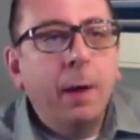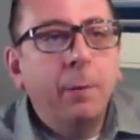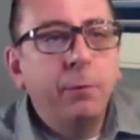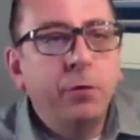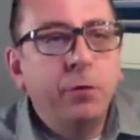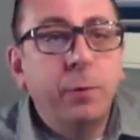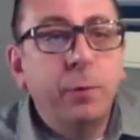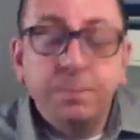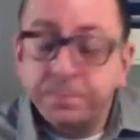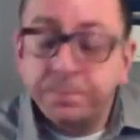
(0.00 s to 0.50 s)

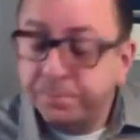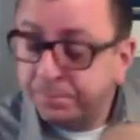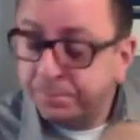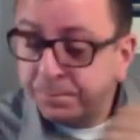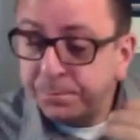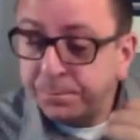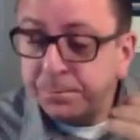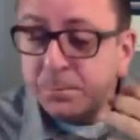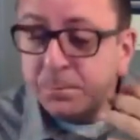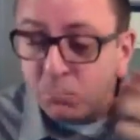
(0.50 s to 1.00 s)
So
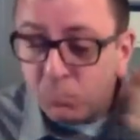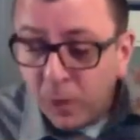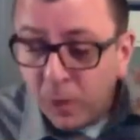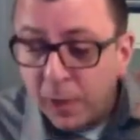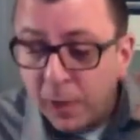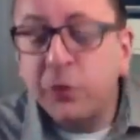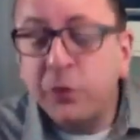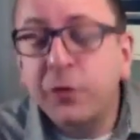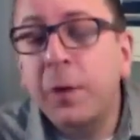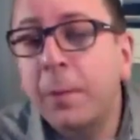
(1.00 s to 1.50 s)

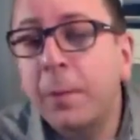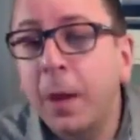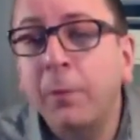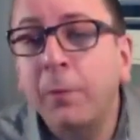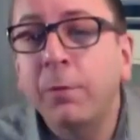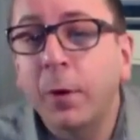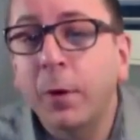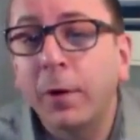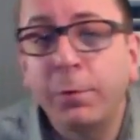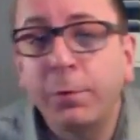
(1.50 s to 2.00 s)
this is something I'm
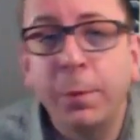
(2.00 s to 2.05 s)
very